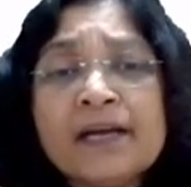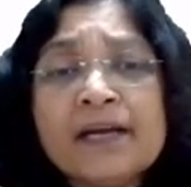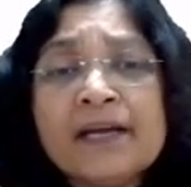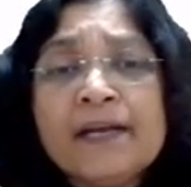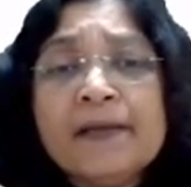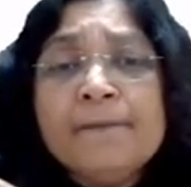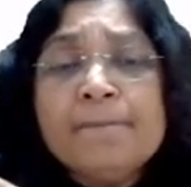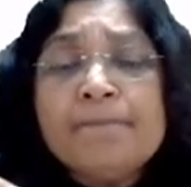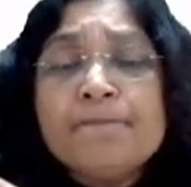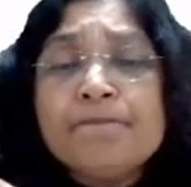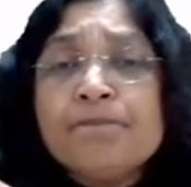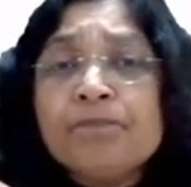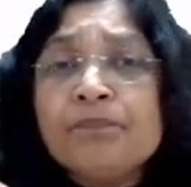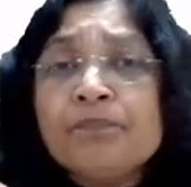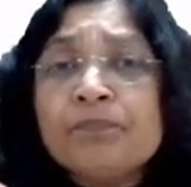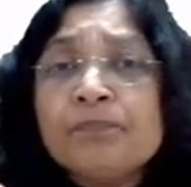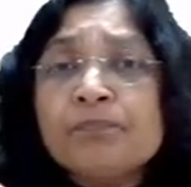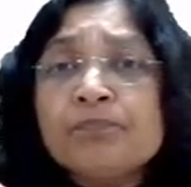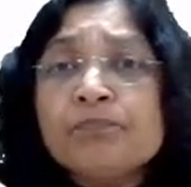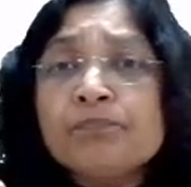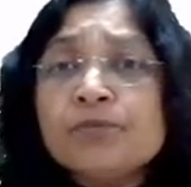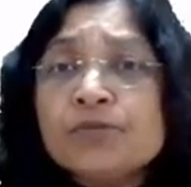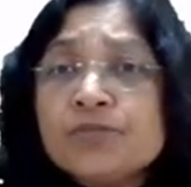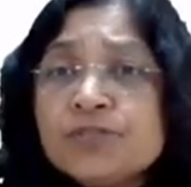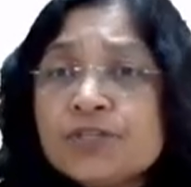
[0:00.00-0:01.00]
by
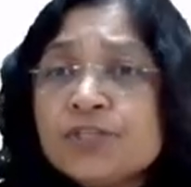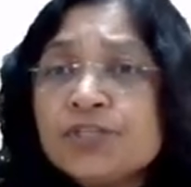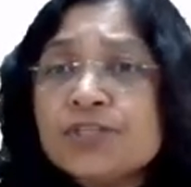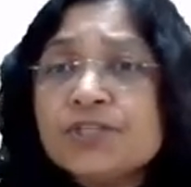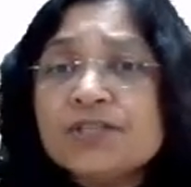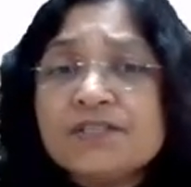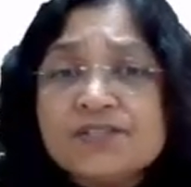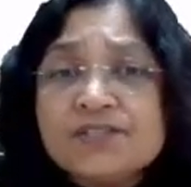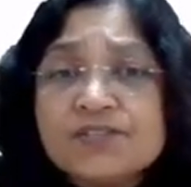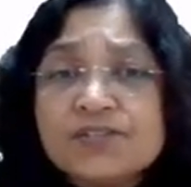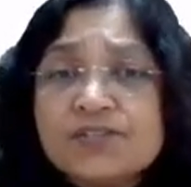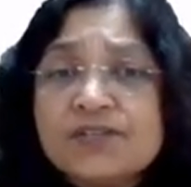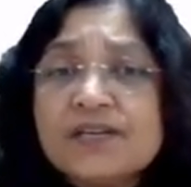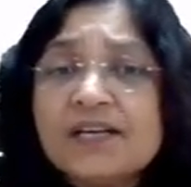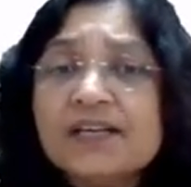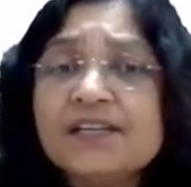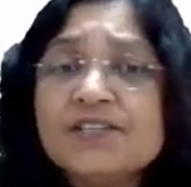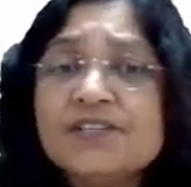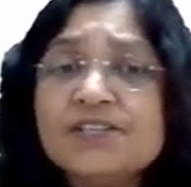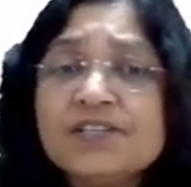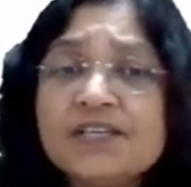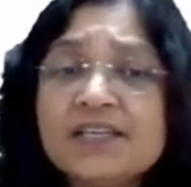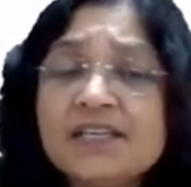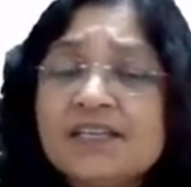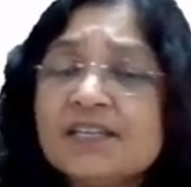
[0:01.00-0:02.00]
position.
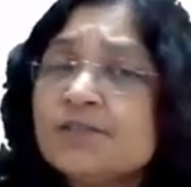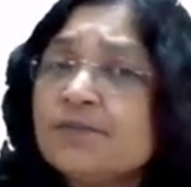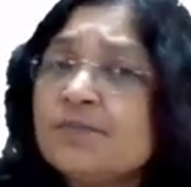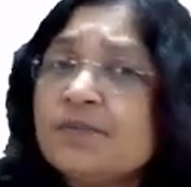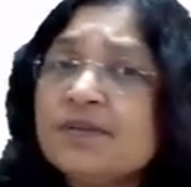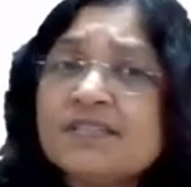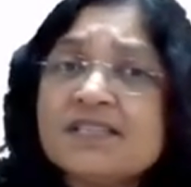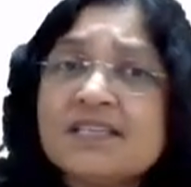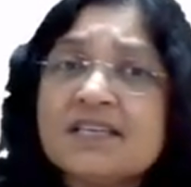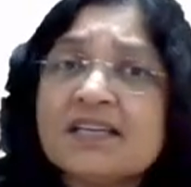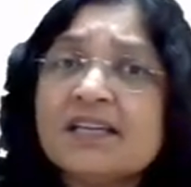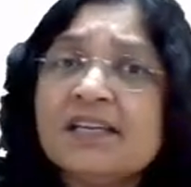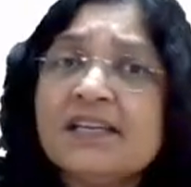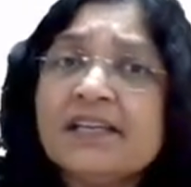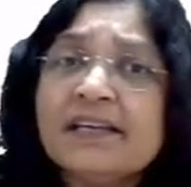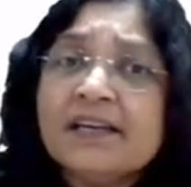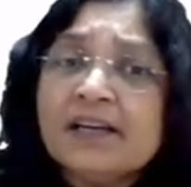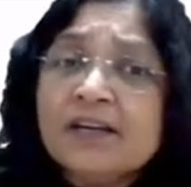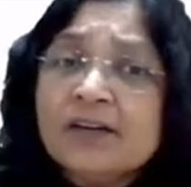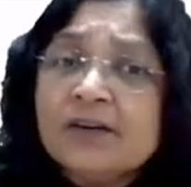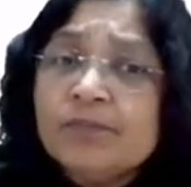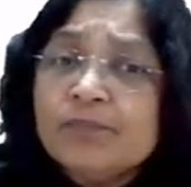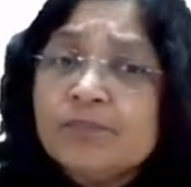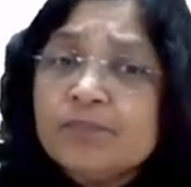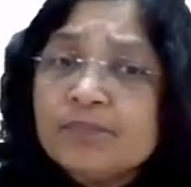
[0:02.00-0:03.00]
Strategy is basically
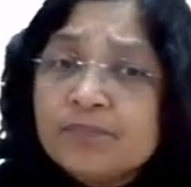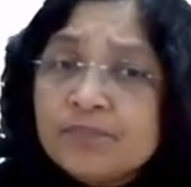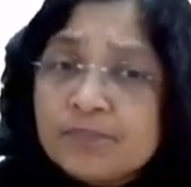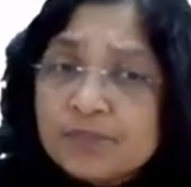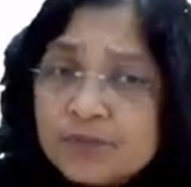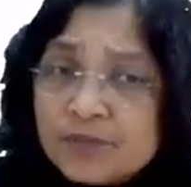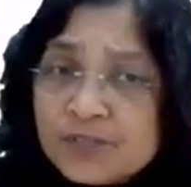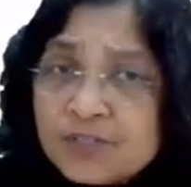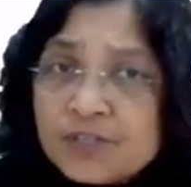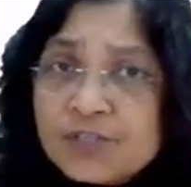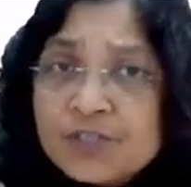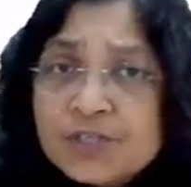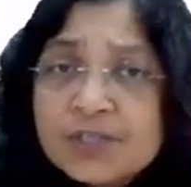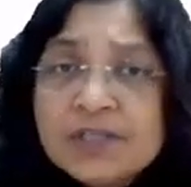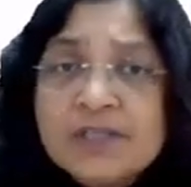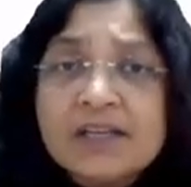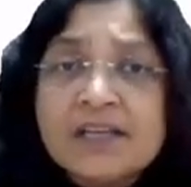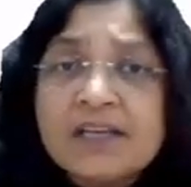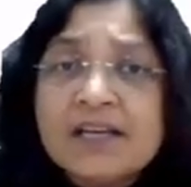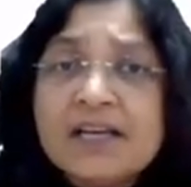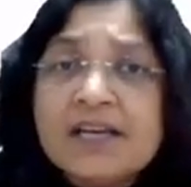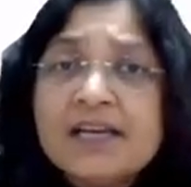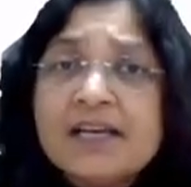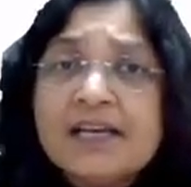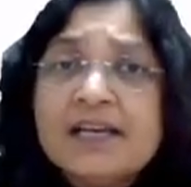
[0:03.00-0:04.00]
a
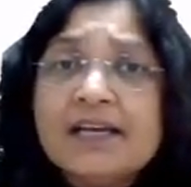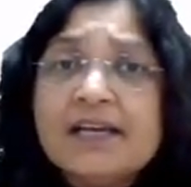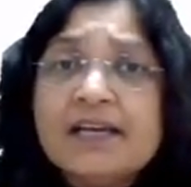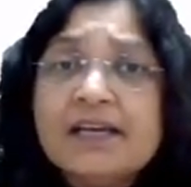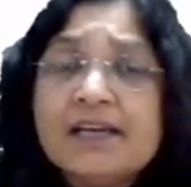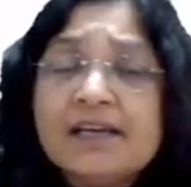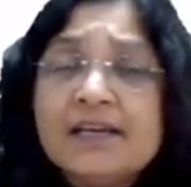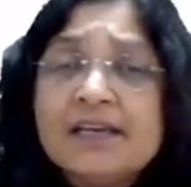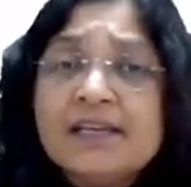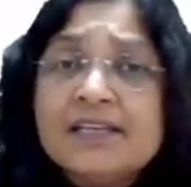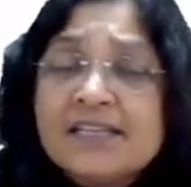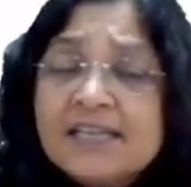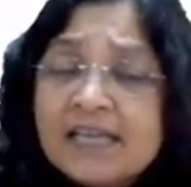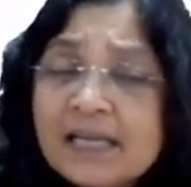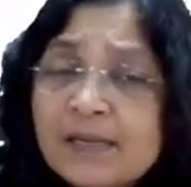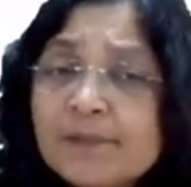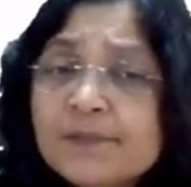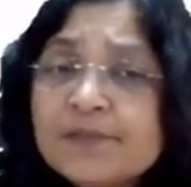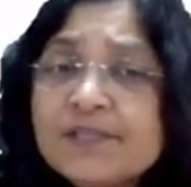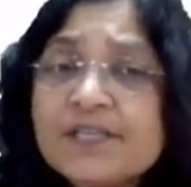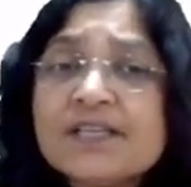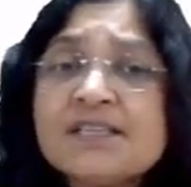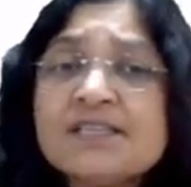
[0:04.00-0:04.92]
position. It helps